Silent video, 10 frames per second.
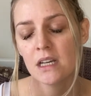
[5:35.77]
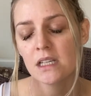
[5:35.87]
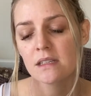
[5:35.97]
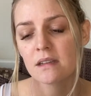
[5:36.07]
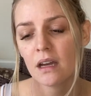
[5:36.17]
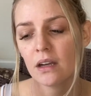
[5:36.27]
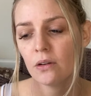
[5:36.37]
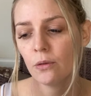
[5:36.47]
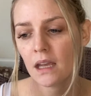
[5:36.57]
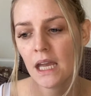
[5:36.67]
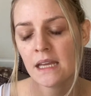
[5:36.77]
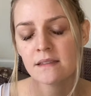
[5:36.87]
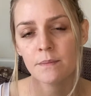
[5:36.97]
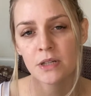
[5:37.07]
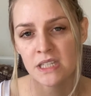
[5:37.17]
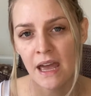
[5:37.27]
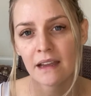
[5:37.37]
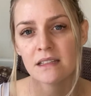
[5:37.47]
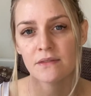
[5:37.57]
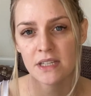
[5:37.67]
So it's a
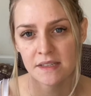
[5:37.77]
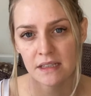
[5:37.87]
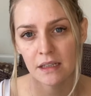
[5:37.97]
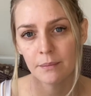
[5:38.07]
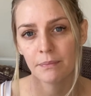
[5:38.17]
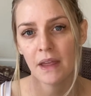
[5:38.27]
protective system,